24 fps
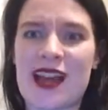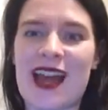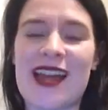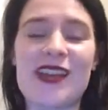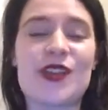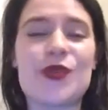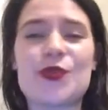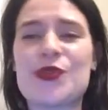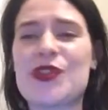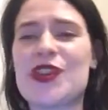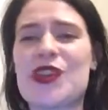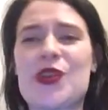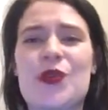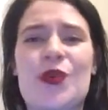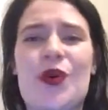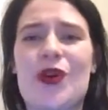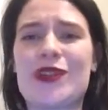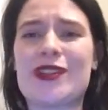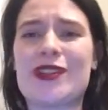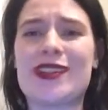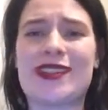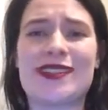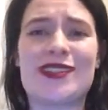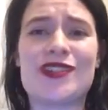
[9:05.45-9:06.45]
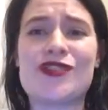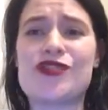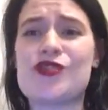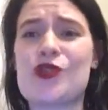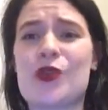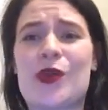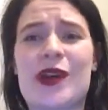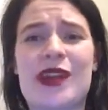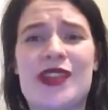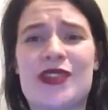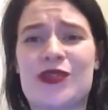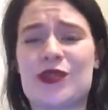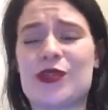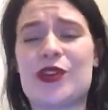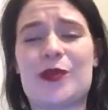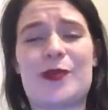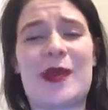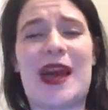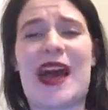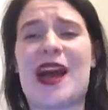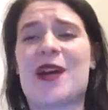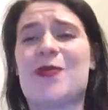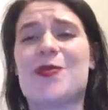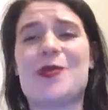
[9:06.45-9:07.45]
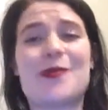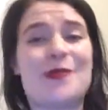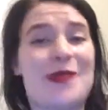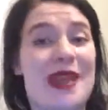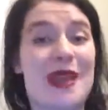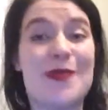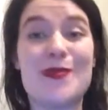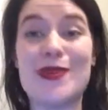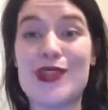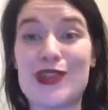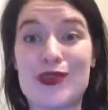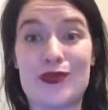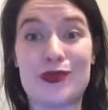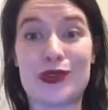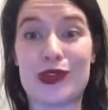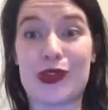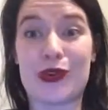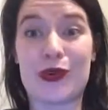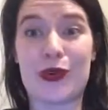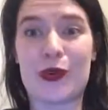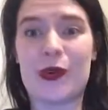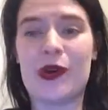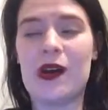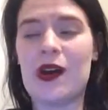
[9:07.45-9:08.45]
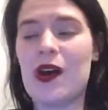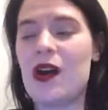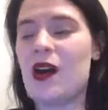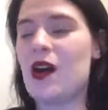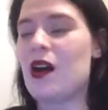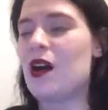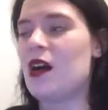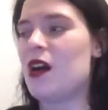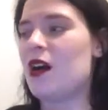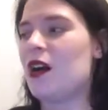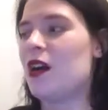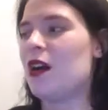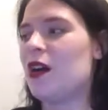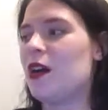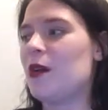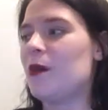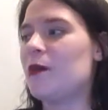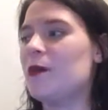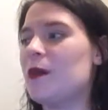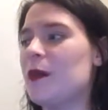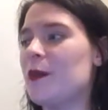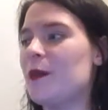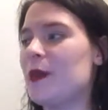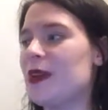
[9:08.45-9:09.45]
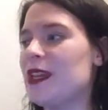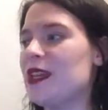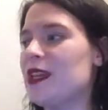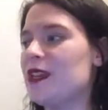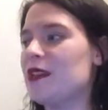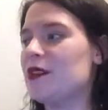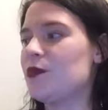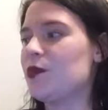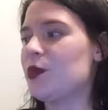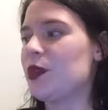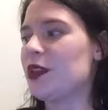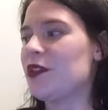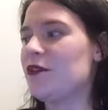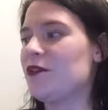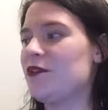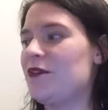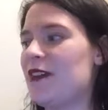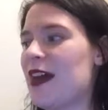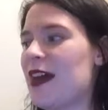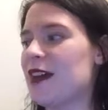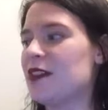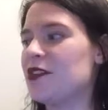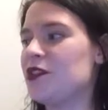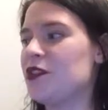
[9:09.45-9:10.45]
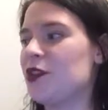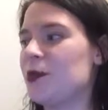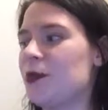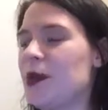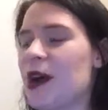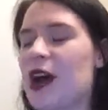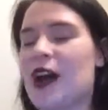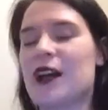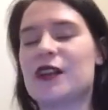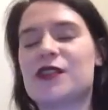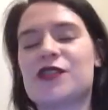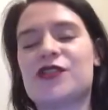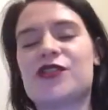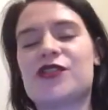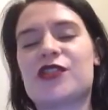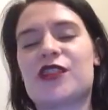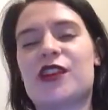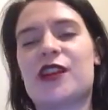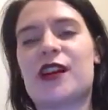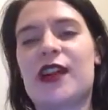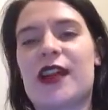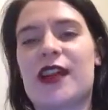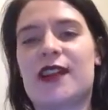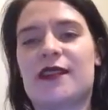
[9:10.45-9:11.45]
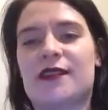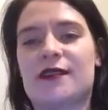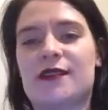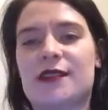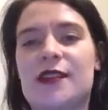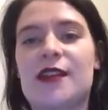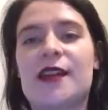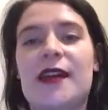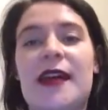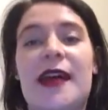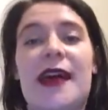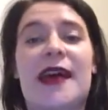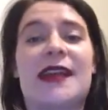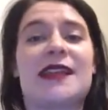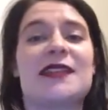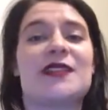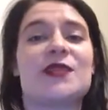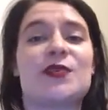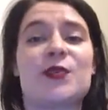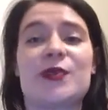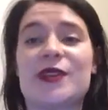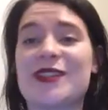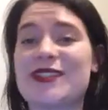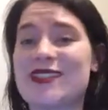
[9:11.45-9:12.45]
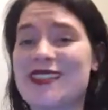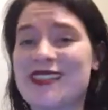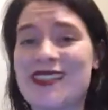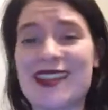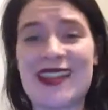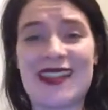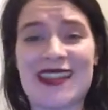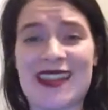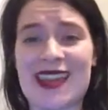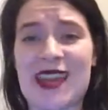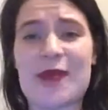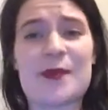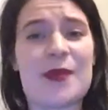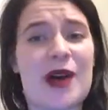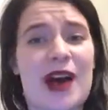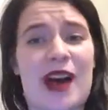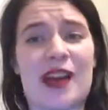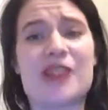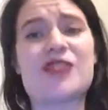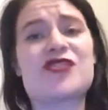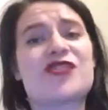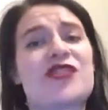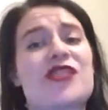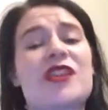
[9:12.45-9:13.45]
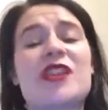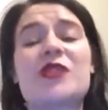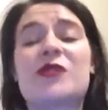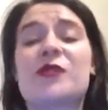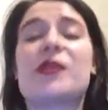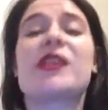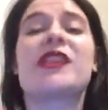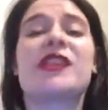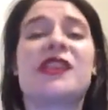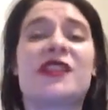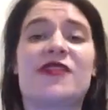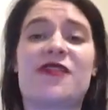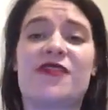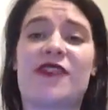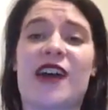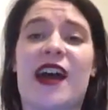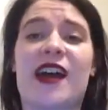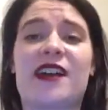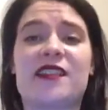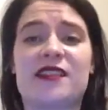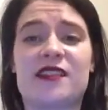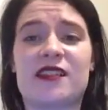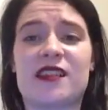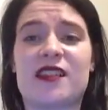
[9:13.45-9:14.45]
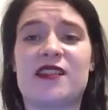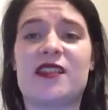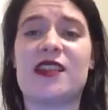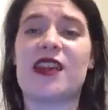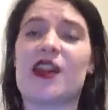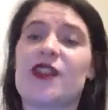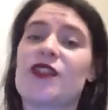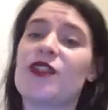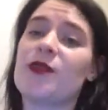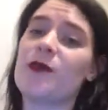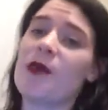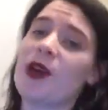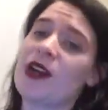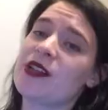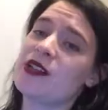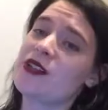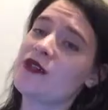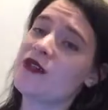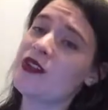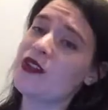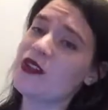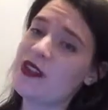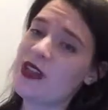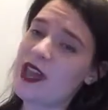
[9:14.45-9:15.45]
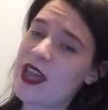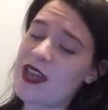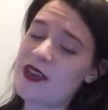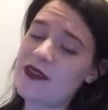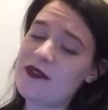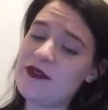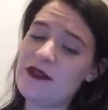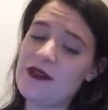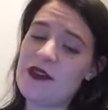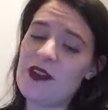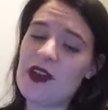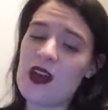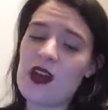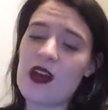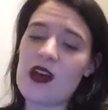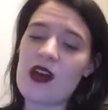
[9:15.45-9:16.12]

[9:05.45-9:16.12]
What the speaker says: I don't think you hold on to joy through your back, but maybe you do. But it will affect your posture, and as we're studying, posture can really affect the other parts of your life.